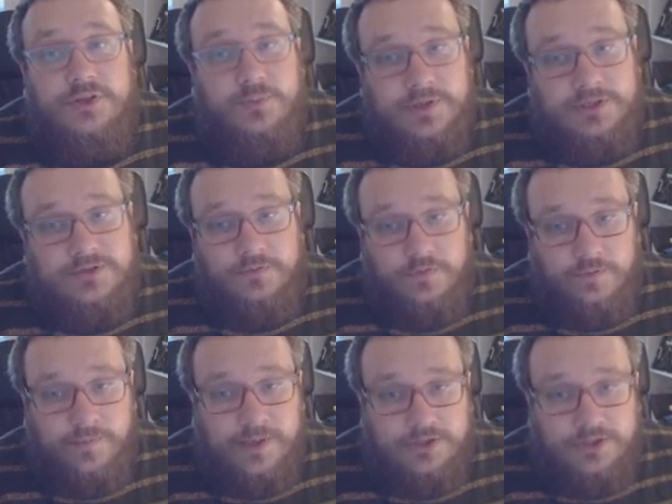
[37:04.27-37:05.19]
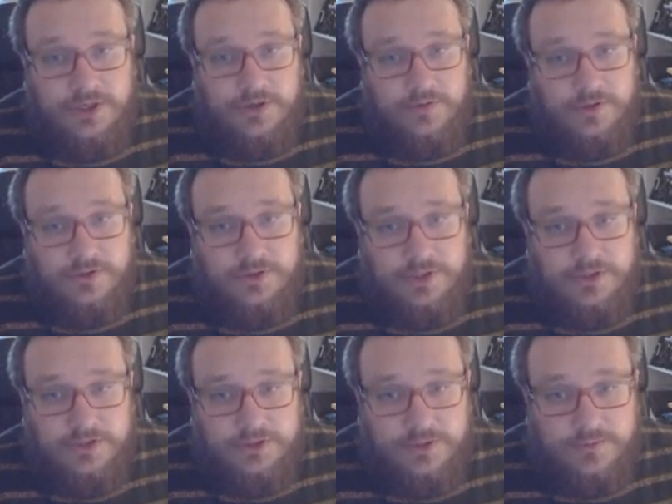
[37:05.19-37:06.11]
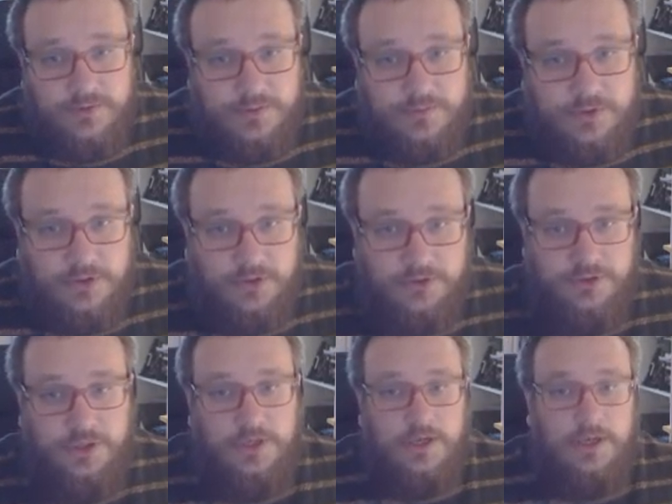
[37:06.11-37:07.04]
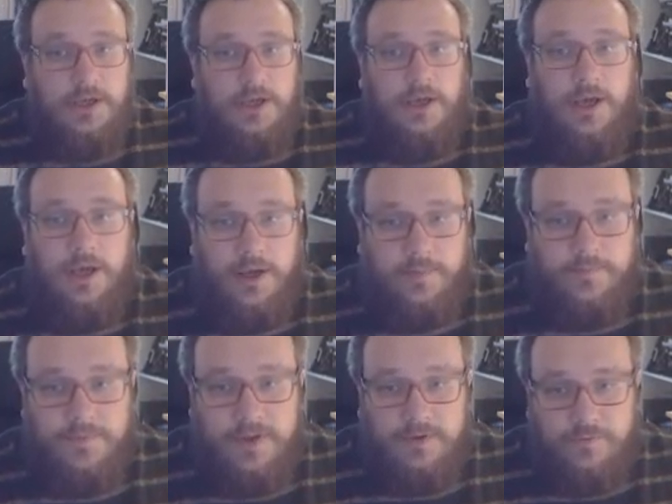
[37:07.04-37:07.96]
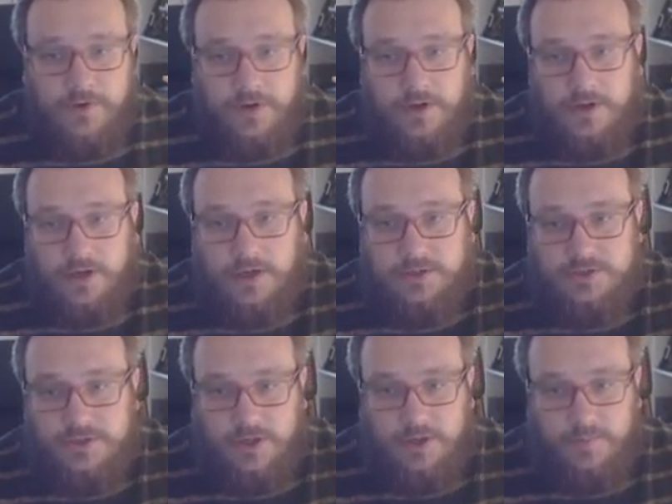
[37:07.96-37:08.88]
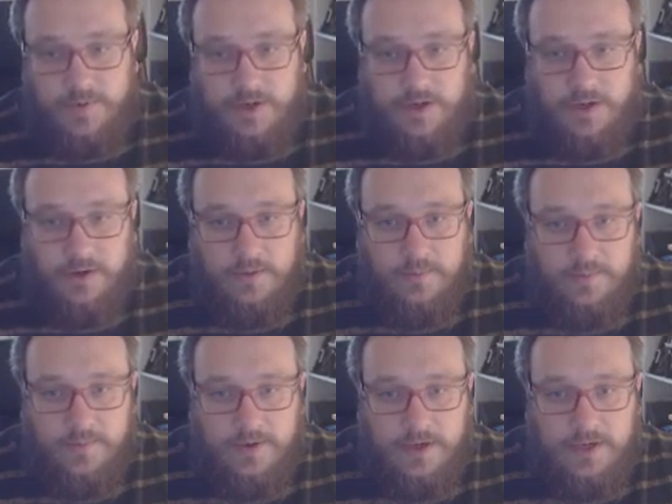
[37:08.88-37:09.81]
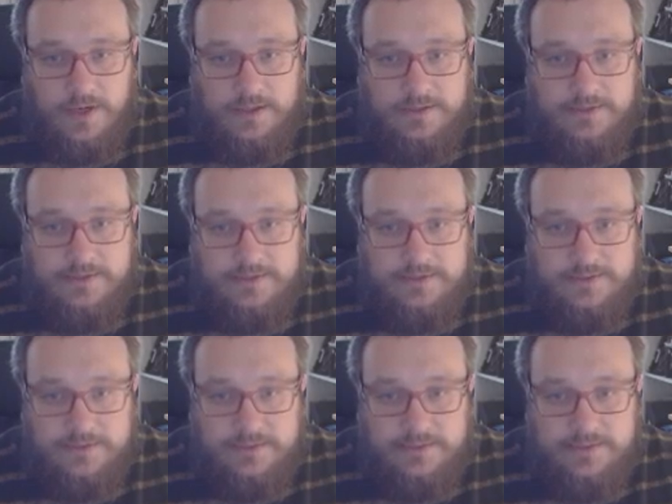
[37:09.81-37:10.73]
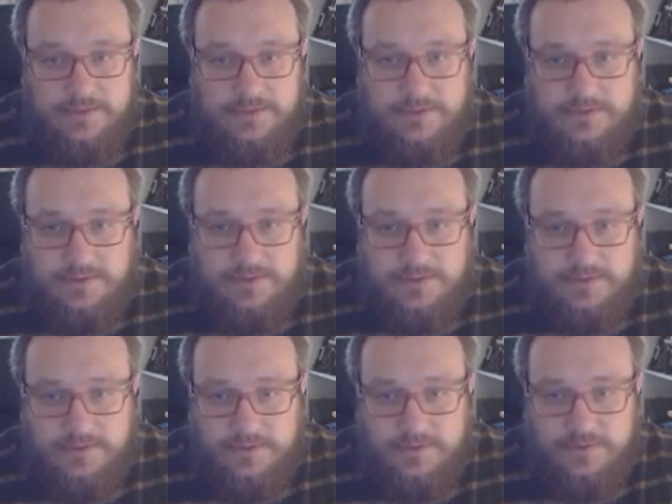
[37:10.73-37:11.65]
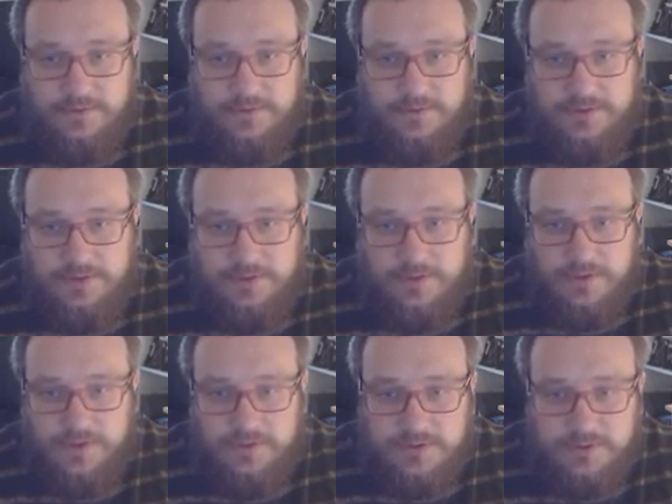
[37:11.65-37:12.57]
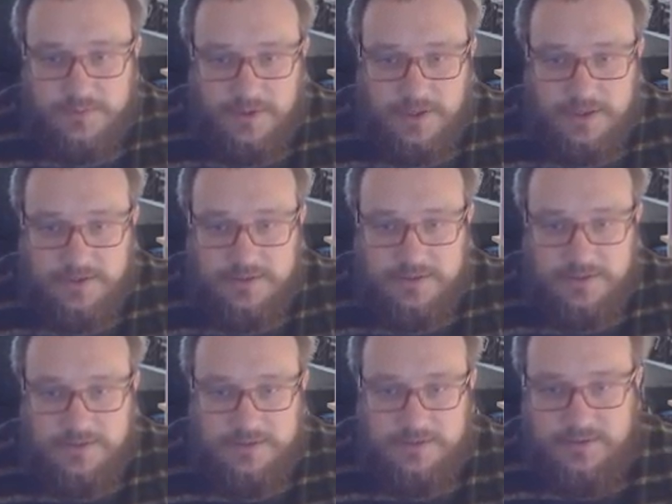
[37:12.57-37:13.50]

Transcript: bits of information out of these things and sometimes not. If I type help access, ooh, I don't know how to spell access.